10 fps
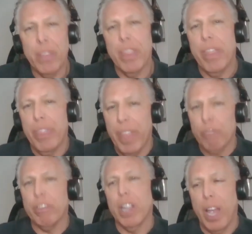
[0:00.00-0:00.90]
And then
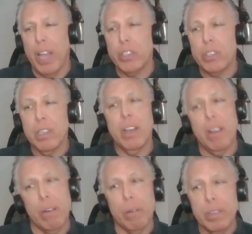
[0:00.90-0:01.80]
they realize,
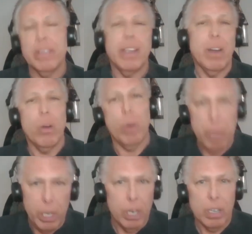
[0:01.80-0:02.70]
oh, they know
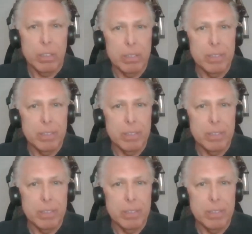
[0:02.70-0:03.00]
I'm here.